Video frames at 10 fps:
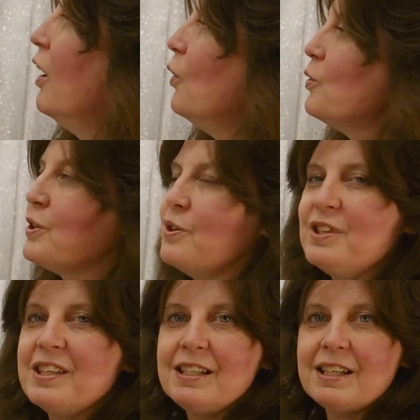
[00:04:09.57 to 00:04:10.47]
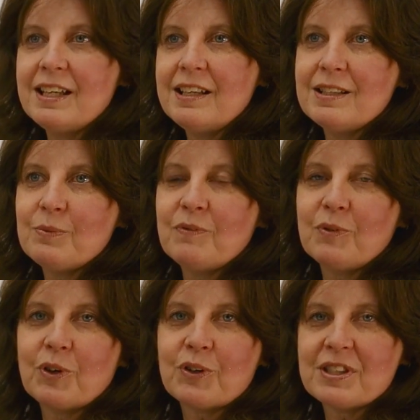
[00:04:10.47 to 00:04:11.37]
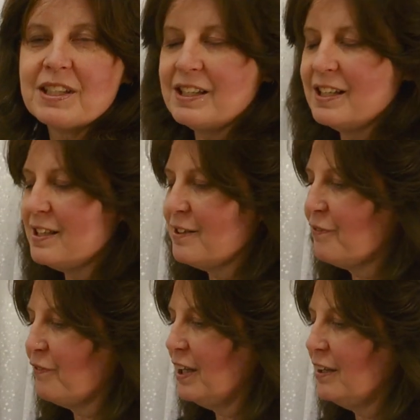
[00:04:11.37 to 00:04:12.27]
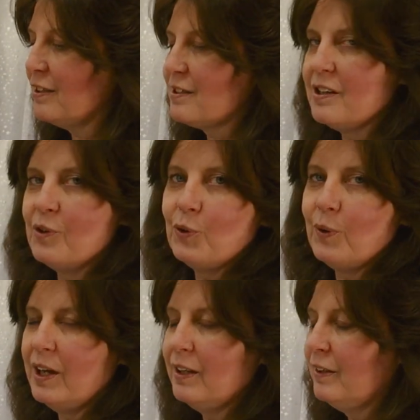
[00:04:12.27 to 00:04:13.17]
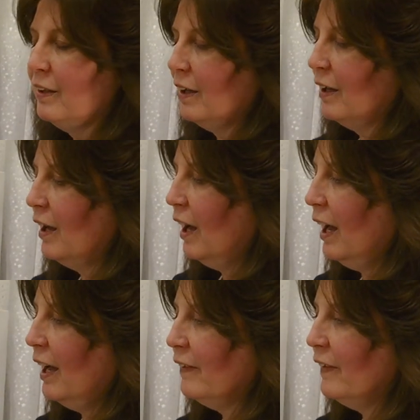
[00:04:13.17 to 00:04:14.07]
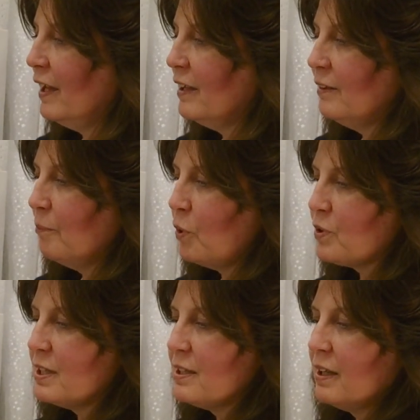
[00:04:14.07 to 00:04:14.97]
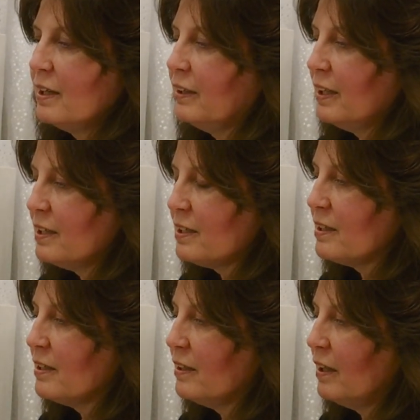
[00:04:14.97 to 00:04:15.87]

Also CDs, we've all got CDs of the Snow Queen, and then boxes like this.